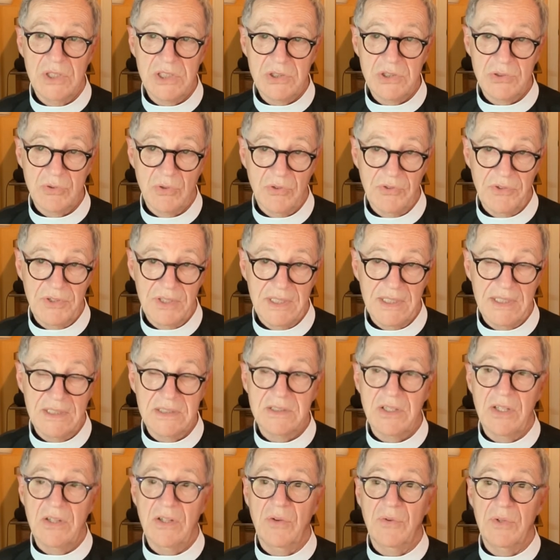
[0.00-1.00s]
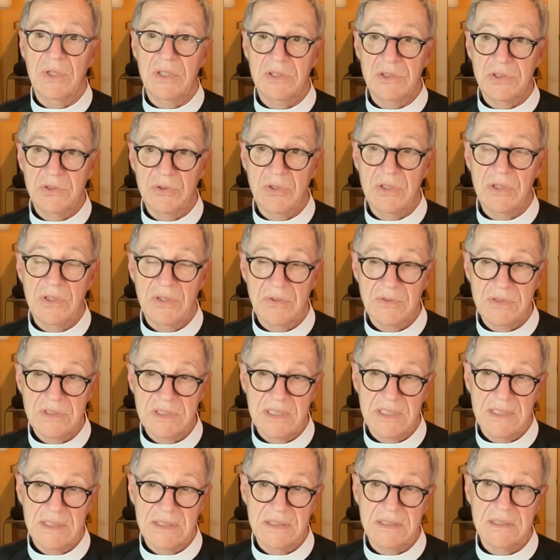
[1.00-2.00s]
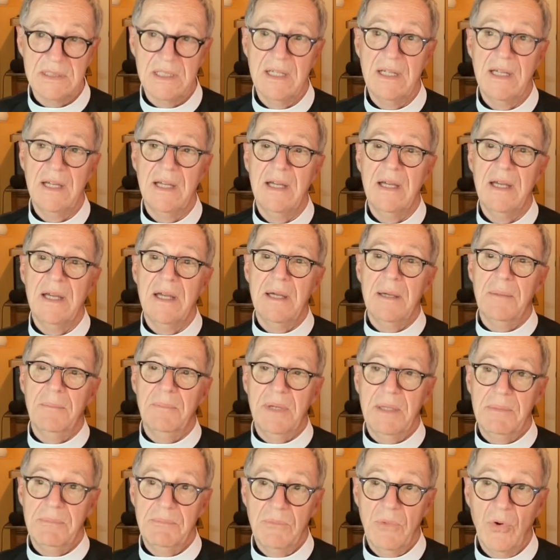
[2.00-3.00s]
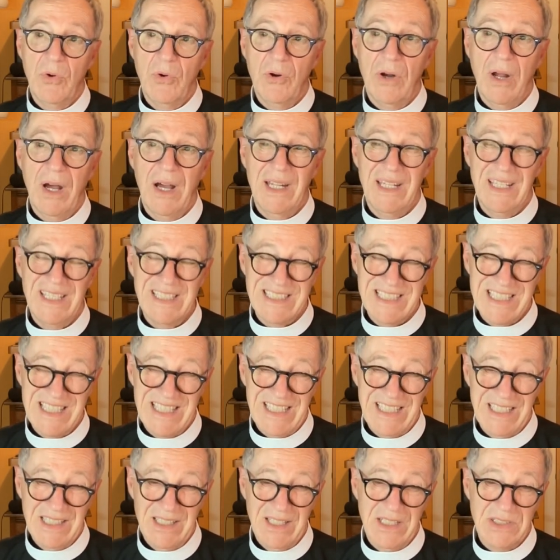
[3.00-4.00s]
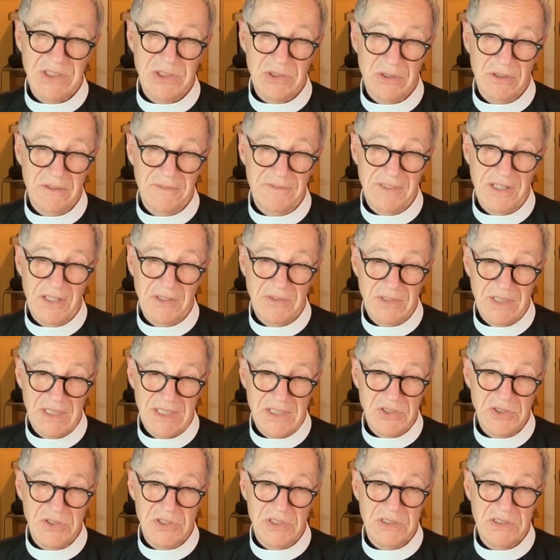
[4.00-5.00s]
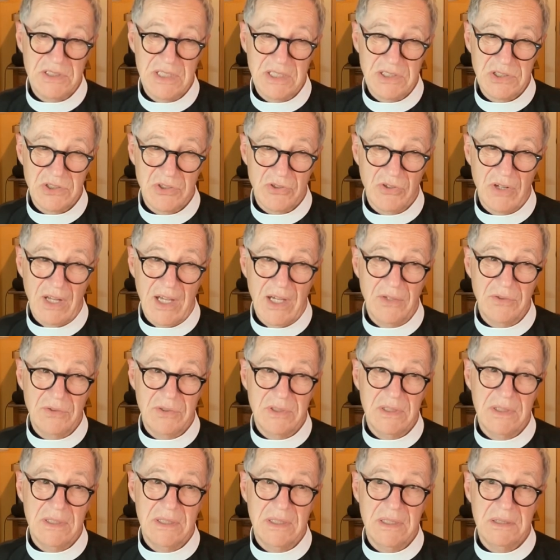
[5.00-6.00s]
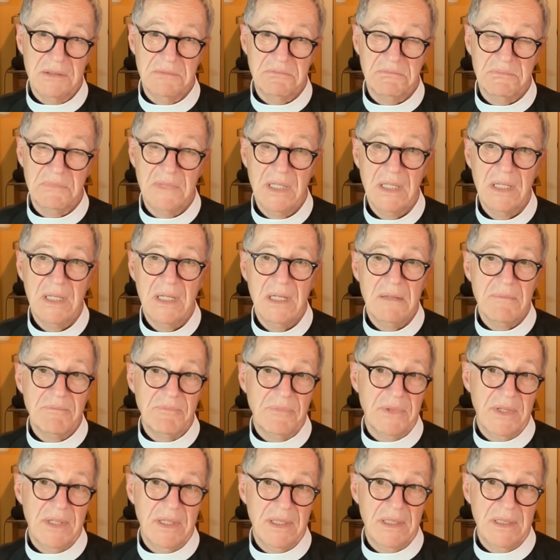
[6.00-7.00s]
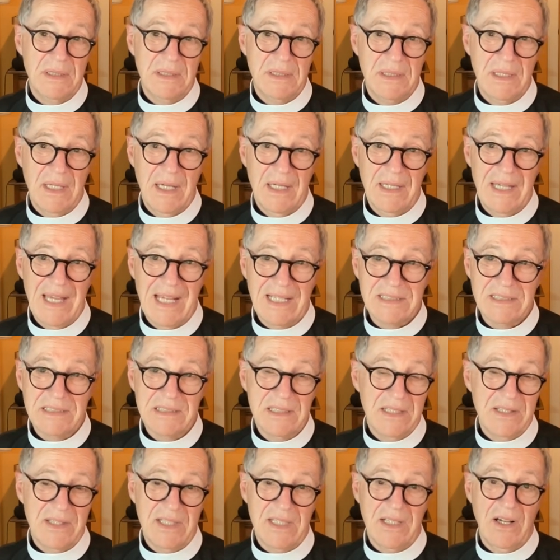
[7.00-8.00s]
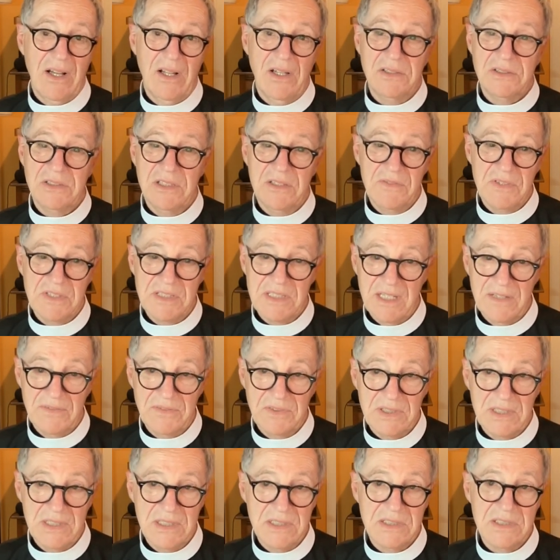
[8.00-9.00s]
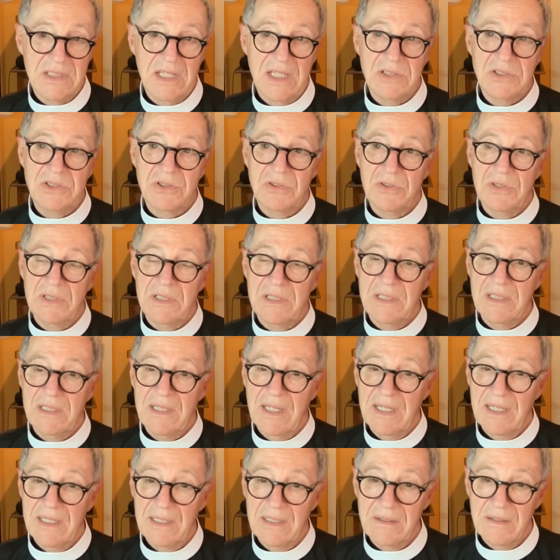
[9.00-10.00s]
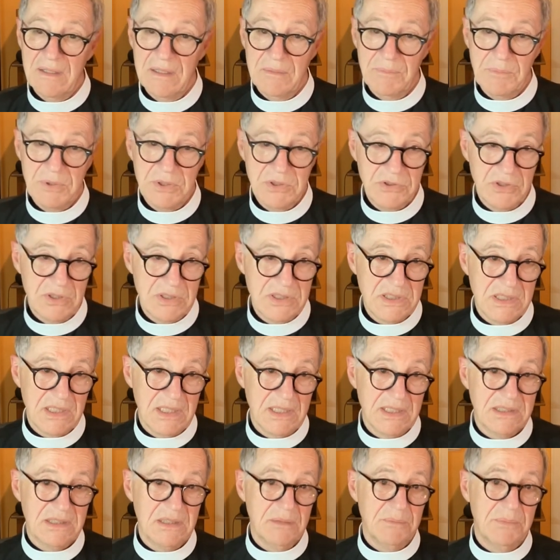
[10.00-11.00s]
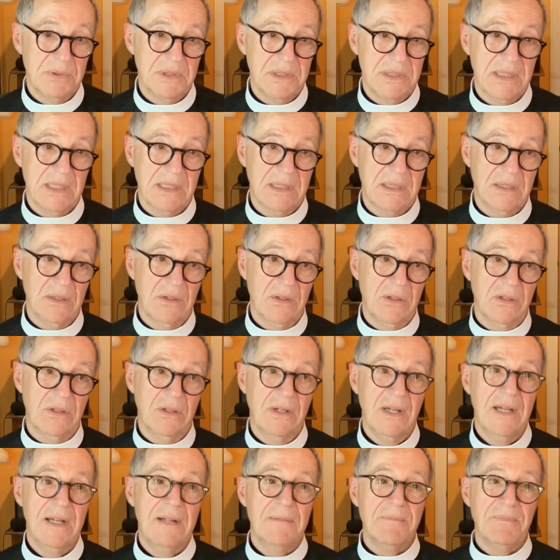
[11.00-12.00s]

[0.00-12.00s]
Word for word: ritual things, although I enjoy those things, but more on its theological foundations as grounded in the excellent theology of the 17th century and the patristics in particular,